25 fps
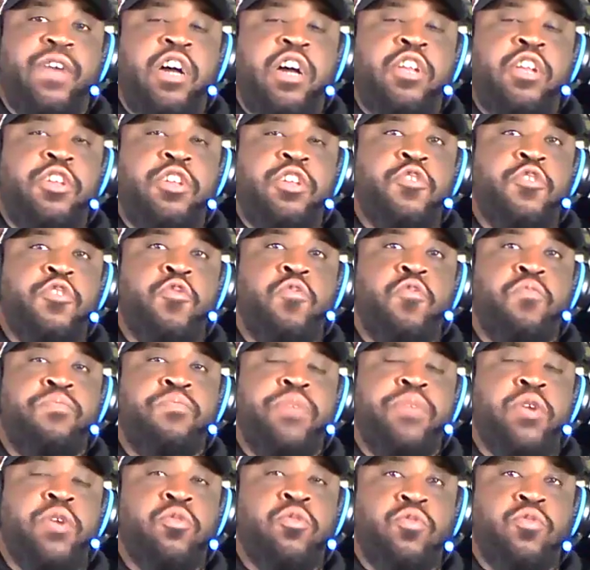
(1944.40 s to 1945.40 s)
a new
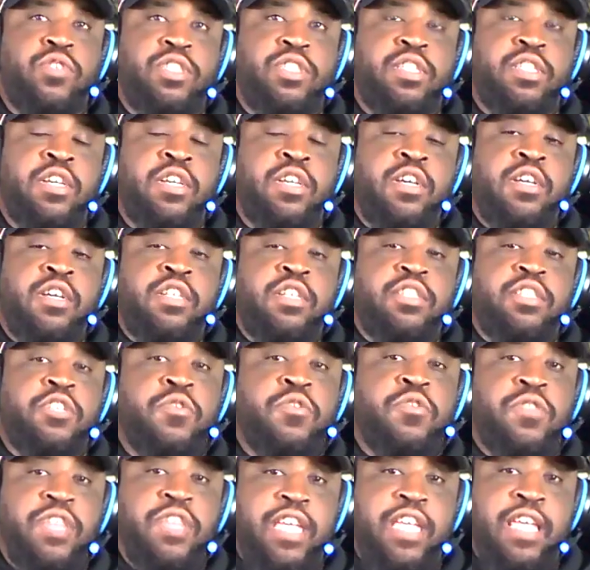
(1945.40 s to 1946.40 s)
boost
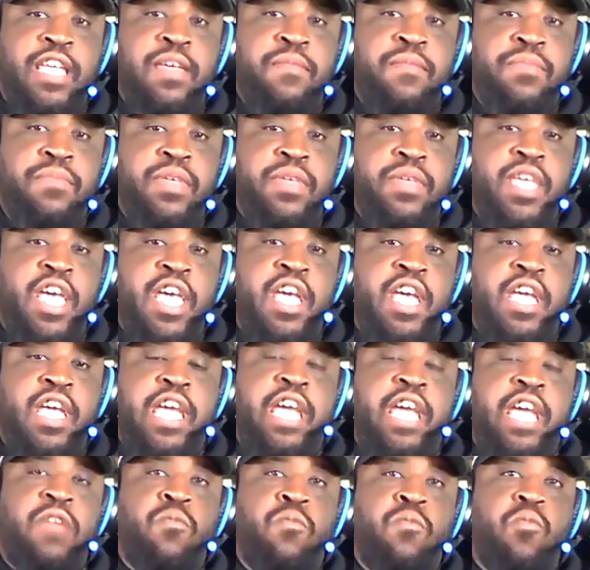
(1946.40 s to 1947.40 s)
to the NBA,
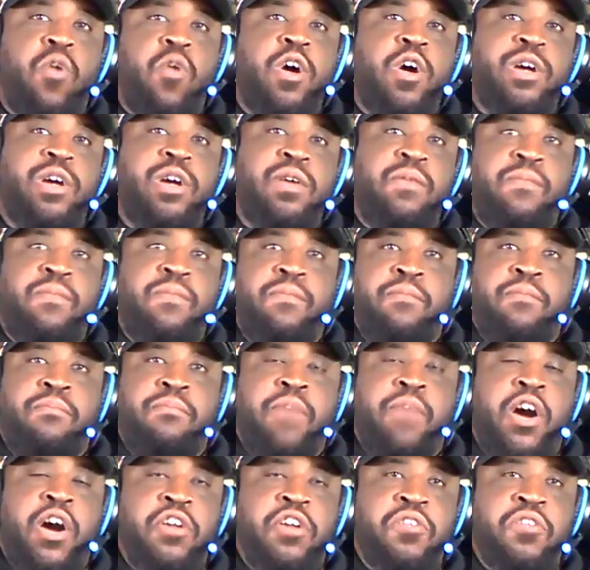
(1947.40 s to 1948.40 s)
and welcome
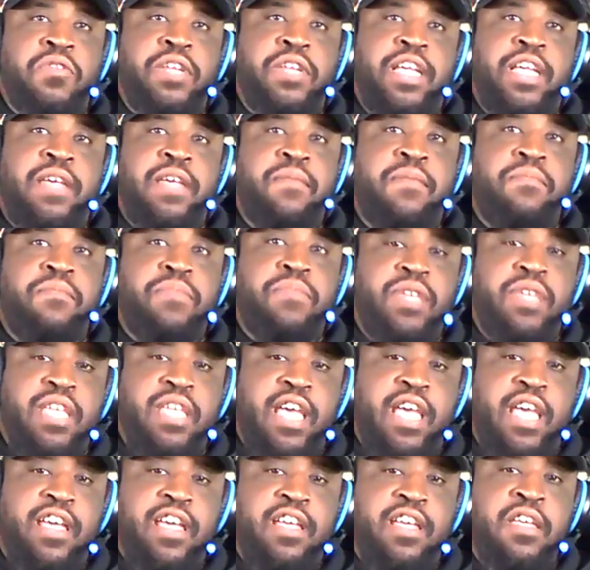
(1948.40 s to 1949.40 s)
modern
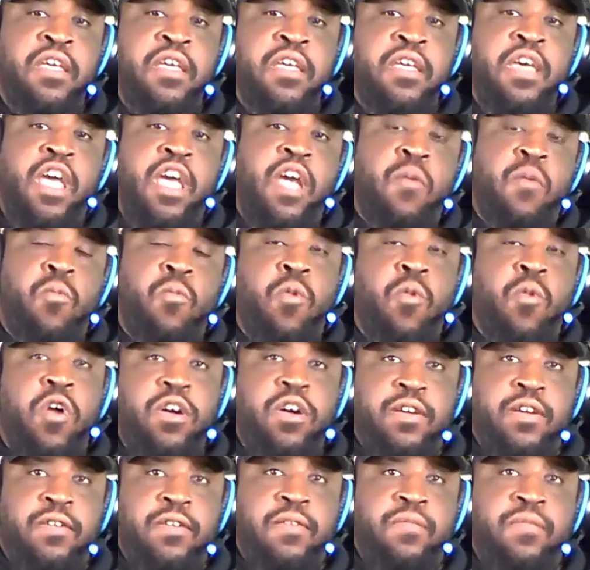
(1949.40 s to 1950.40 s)
NBA, and
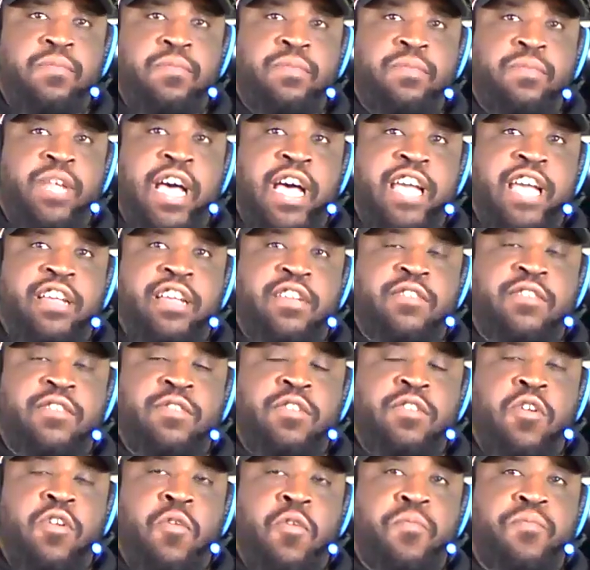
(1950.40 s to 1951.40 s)
welcome
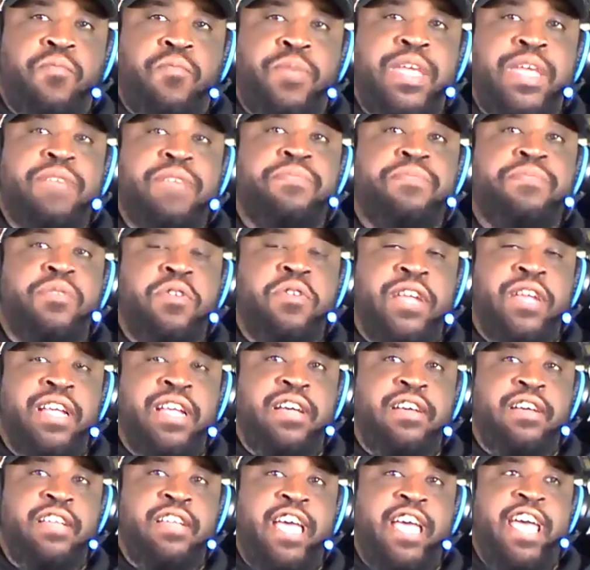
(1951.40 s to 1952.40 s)
people
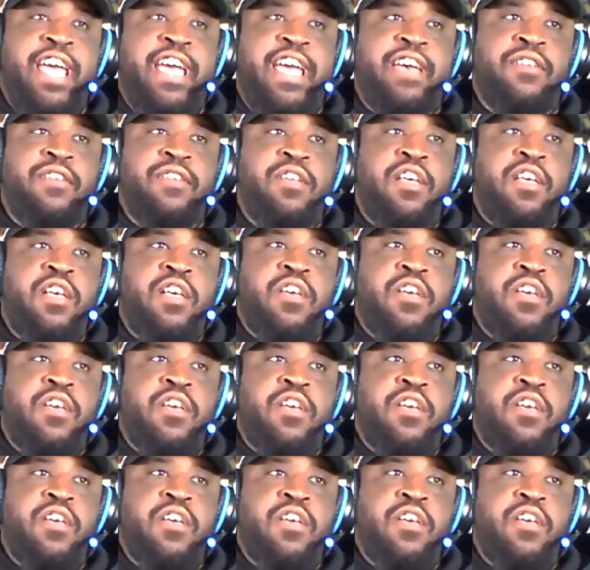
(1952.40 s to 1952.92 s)
in, and